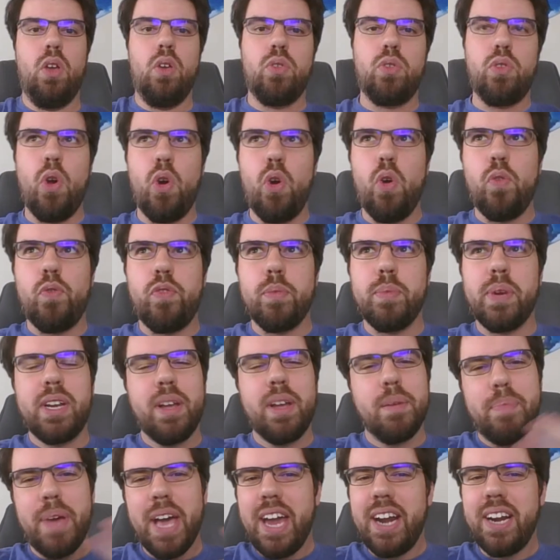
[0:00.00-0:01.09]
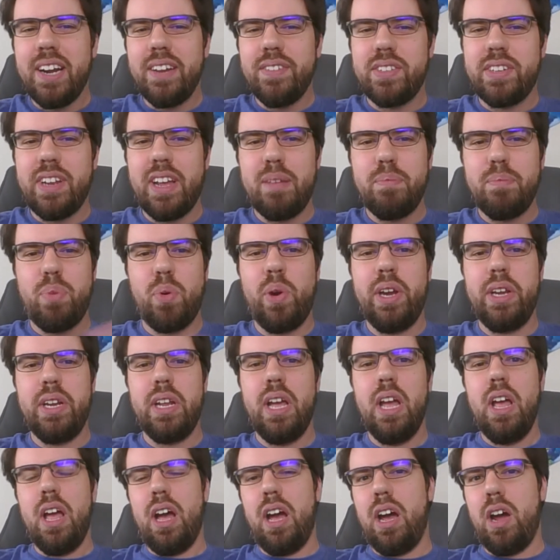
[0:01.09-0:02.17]
So from a competitive standpoint,
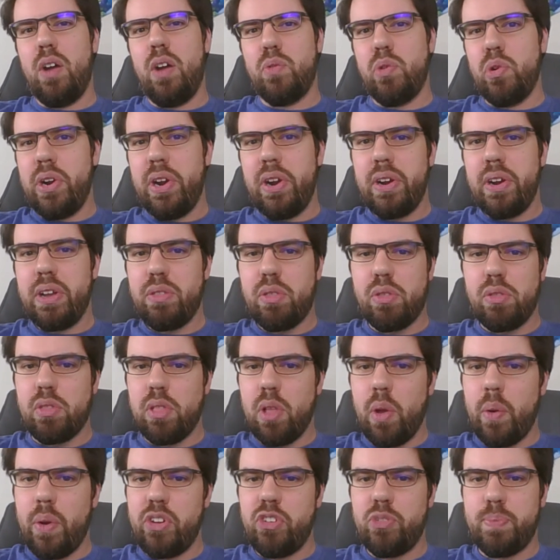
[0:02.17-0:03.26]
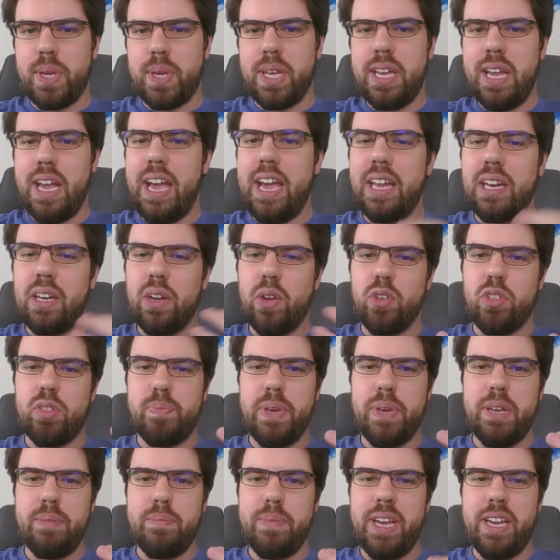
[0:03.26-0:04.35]
Runerigus' low HP and low
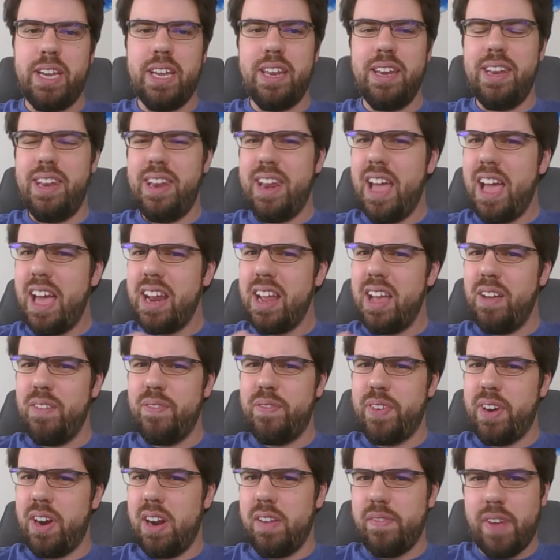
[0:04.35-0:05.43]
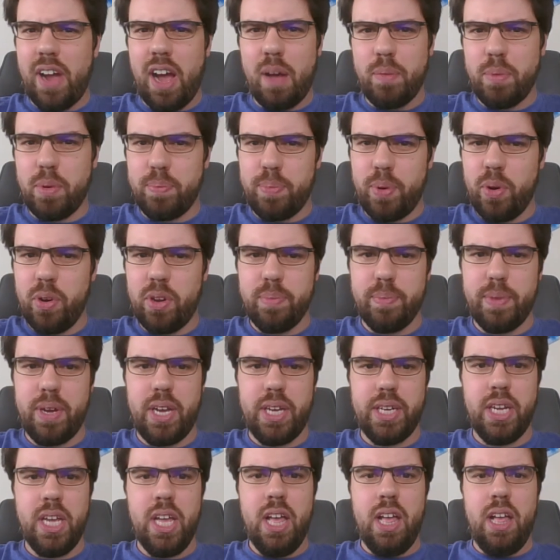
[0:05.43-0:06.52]
speed make it not a very viable Pokemon.
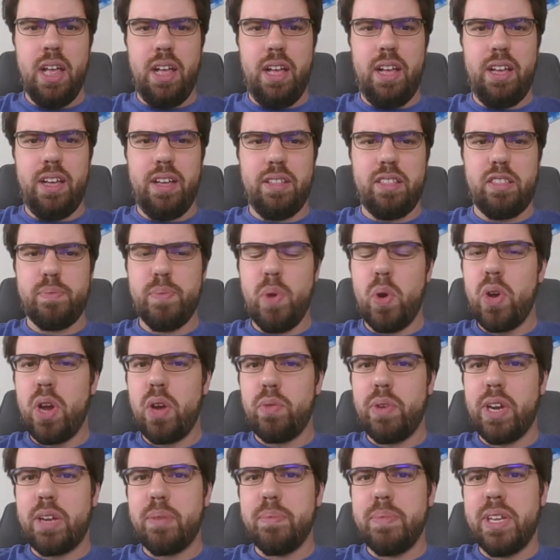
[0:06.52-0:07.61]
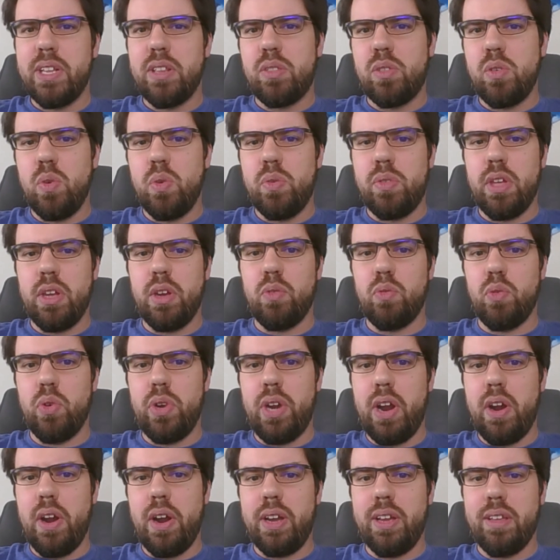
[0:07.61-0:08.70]
Smogon recommends using
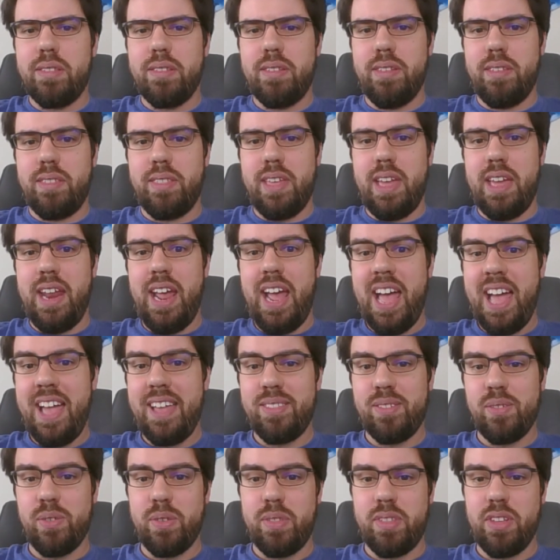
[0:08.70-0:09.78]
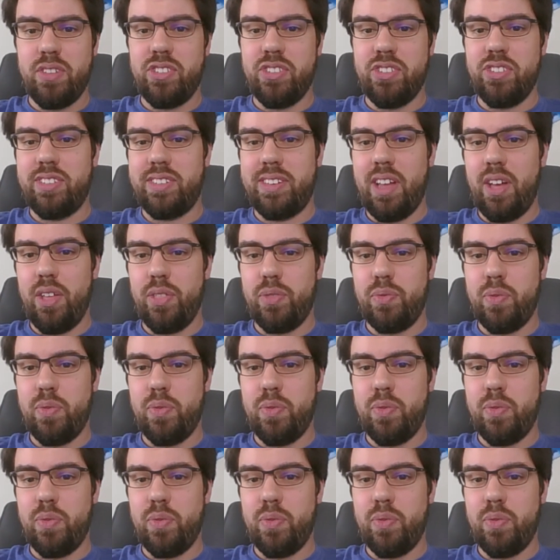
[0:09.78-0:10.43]
Runerigus to set hazards such as Stealth